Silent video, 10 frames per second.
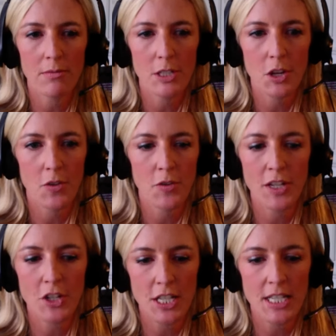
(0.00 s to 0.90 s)
So if they
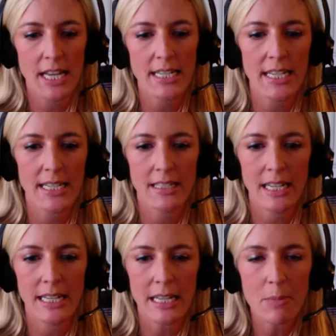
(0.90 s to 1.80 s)
just send an
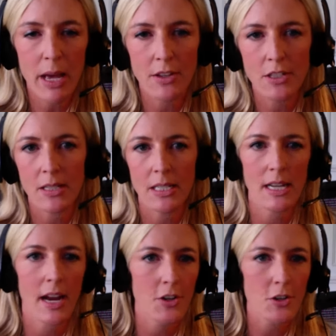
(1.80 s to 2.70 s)
email to the
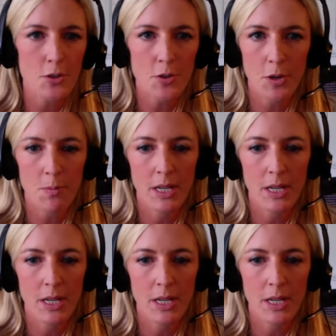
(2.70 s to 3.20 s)
entire newsroom